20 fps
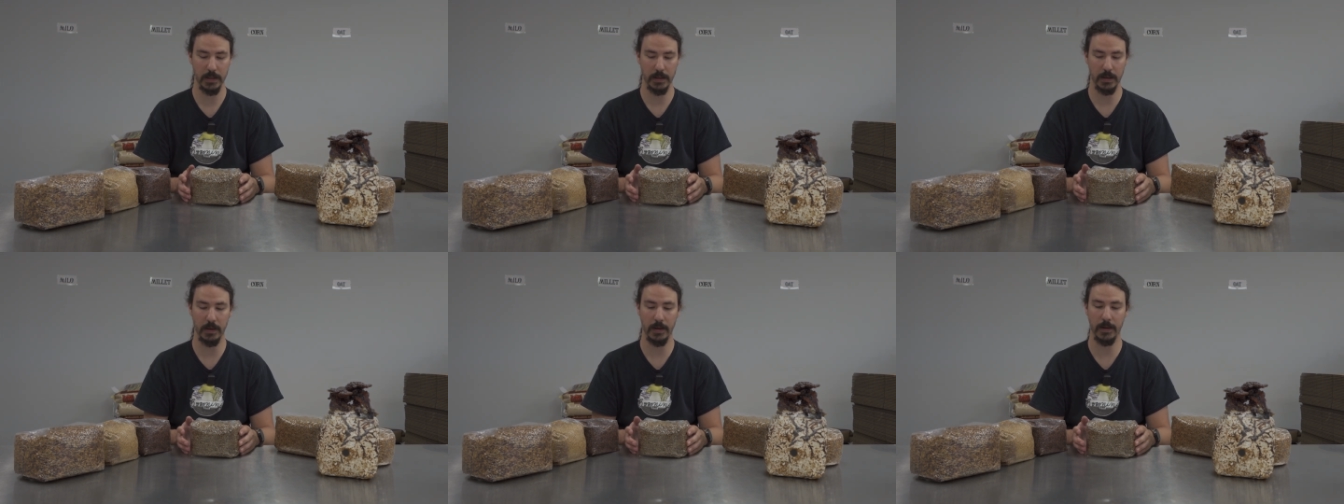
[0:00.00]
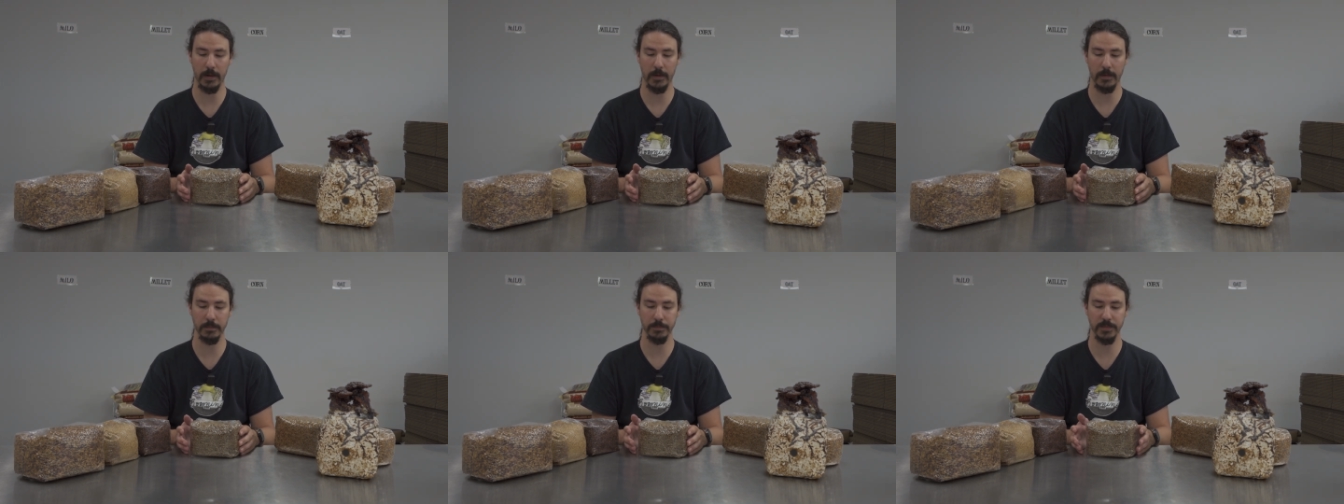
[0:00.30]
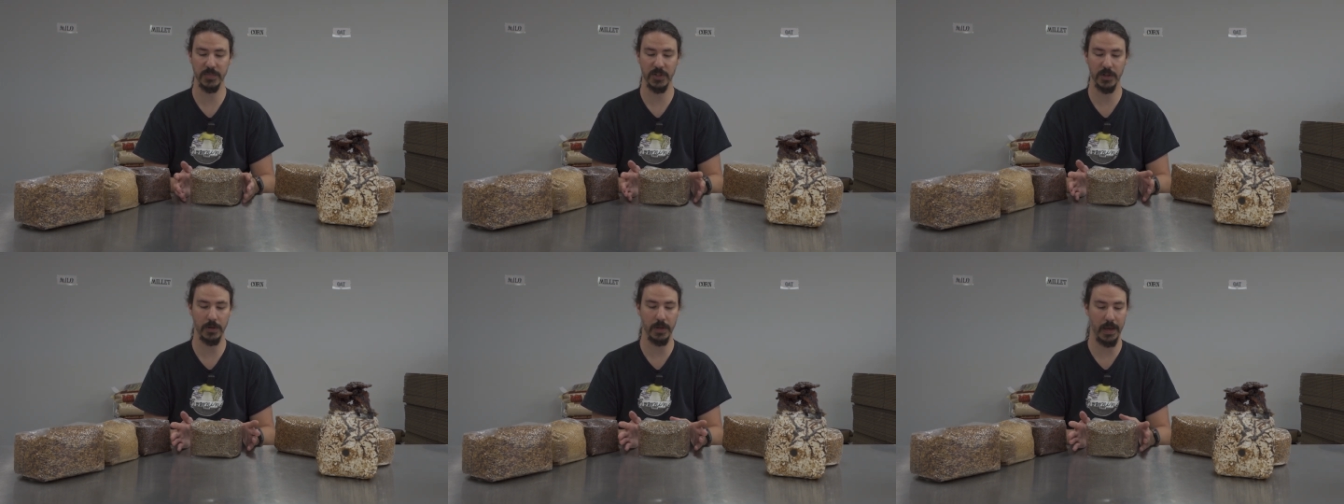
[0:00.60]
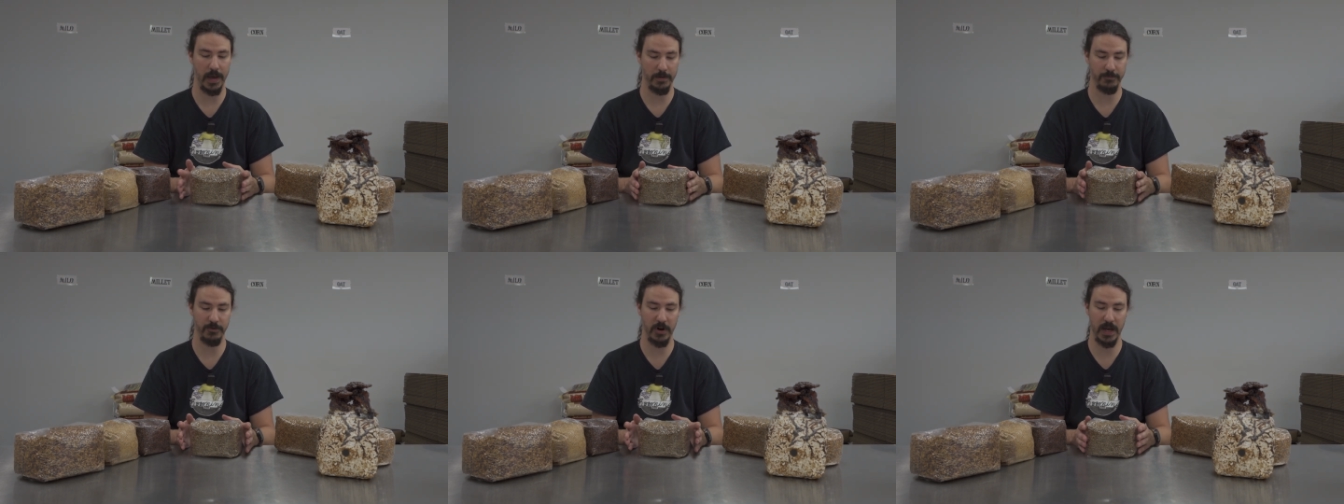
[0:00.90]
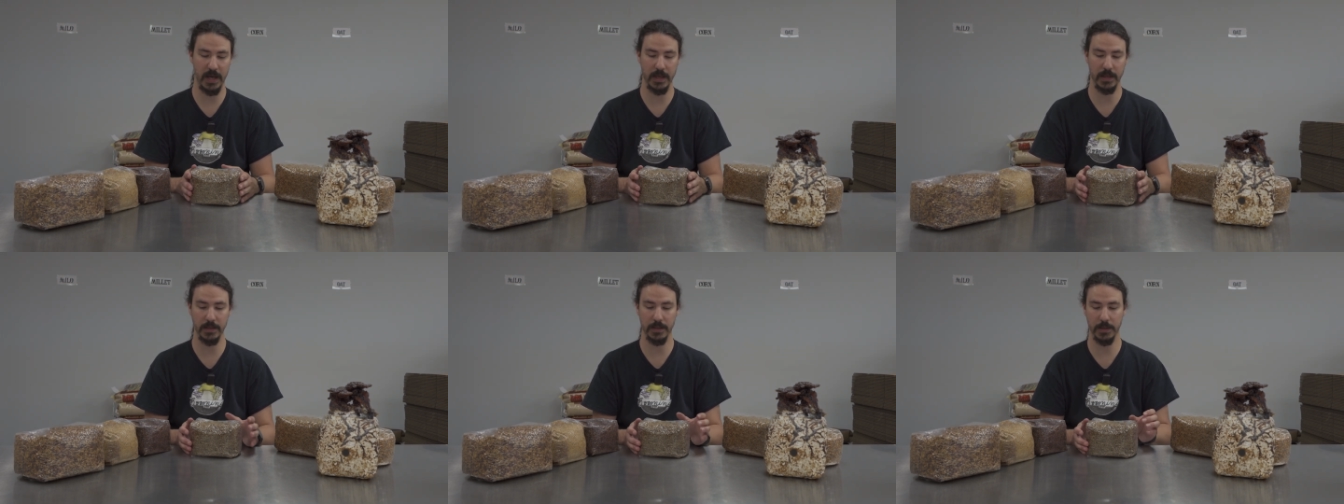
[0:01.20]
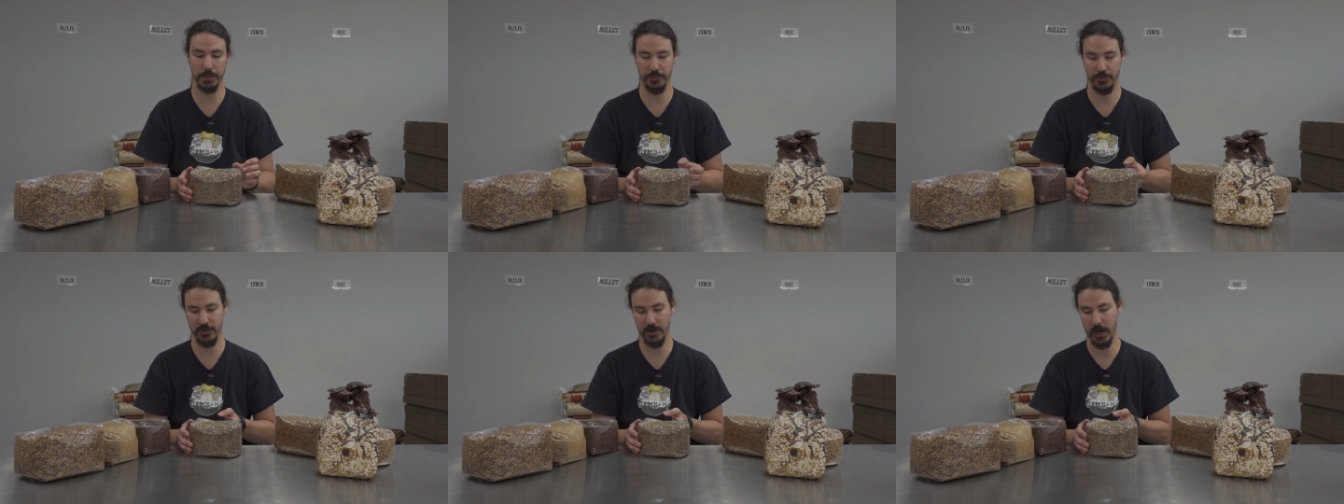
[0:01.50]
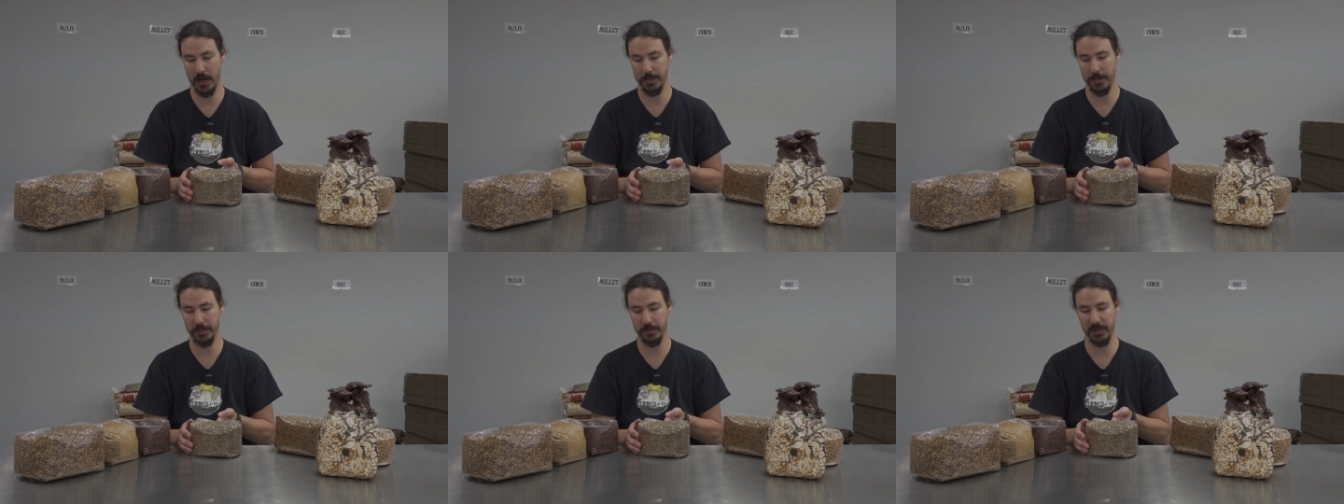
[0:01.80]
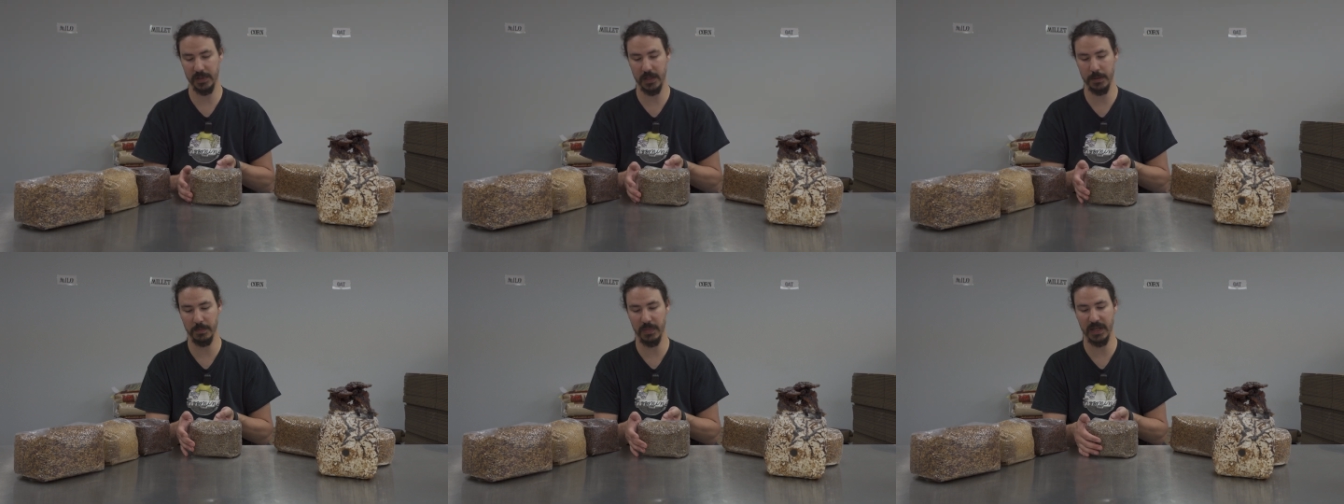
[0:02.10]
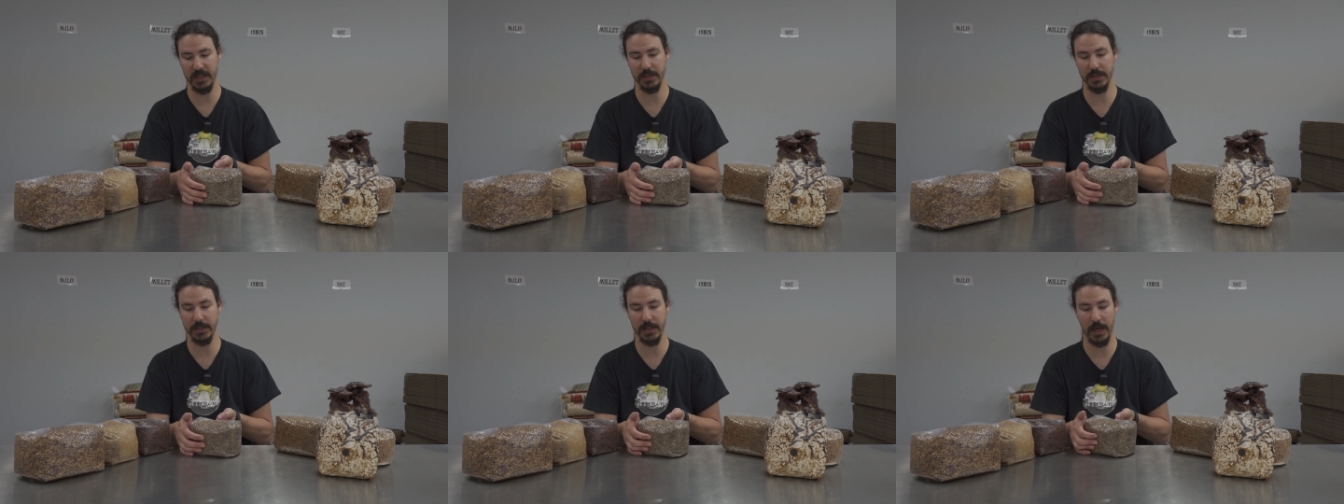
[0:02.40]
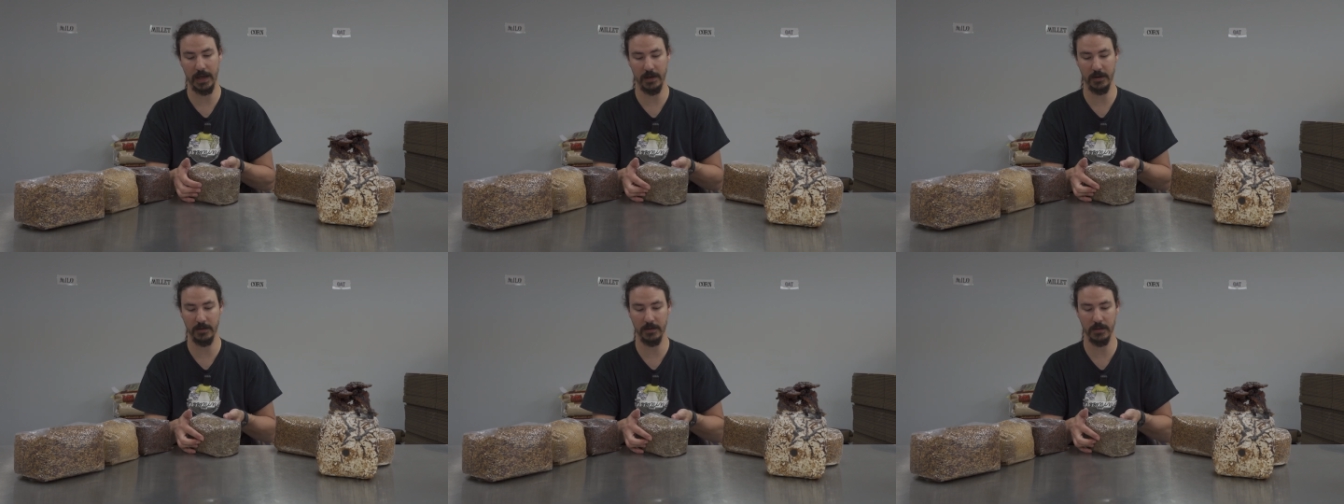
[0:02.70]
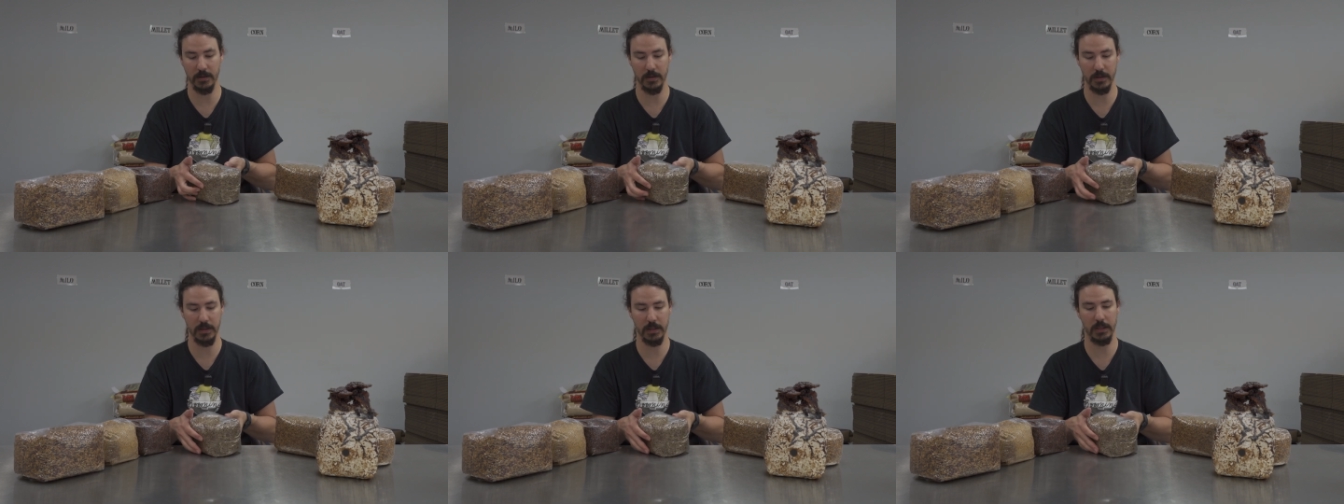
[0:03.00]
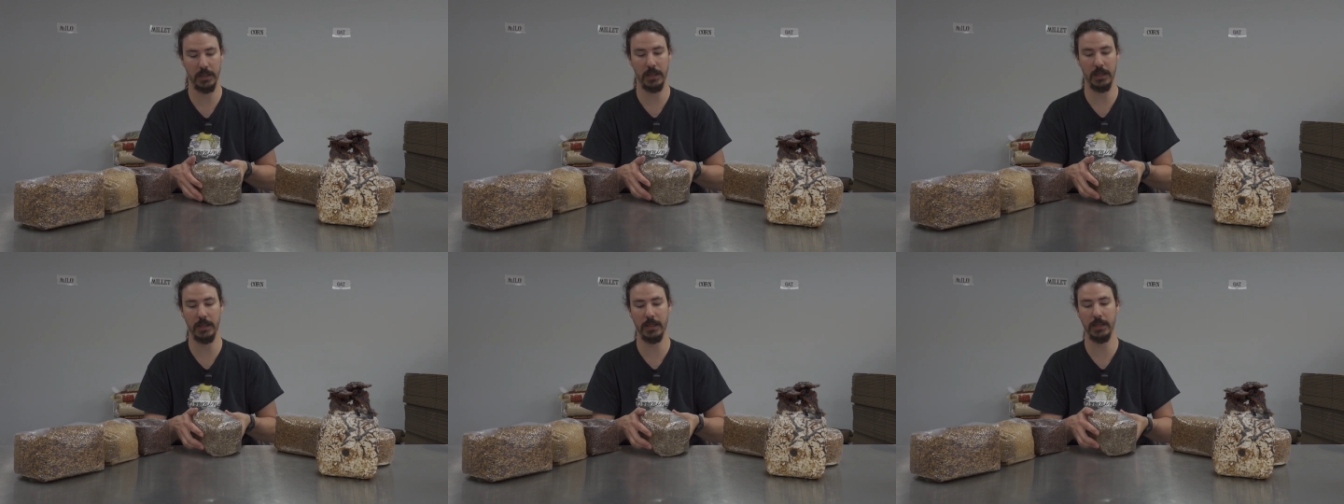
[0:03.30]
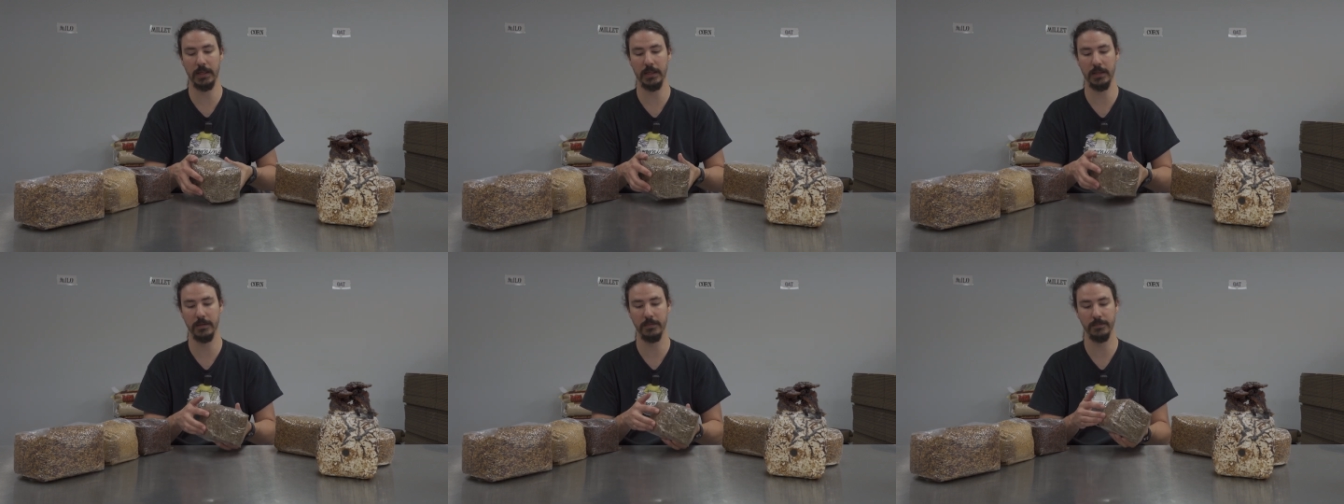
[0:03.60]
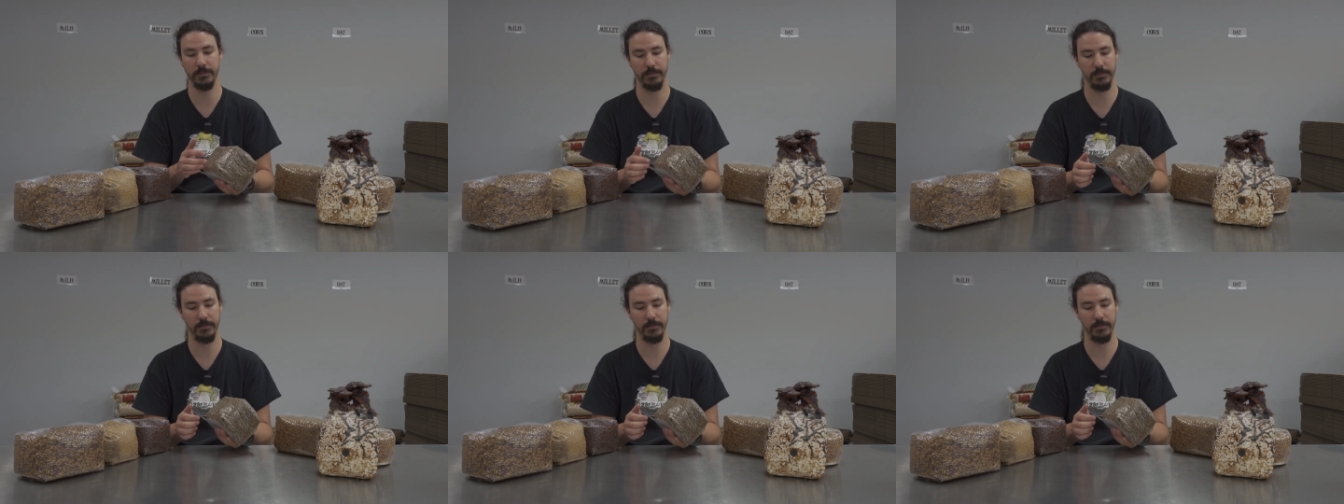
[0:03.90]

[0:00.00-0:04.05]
Um, so yeah, rye is probably my second uh,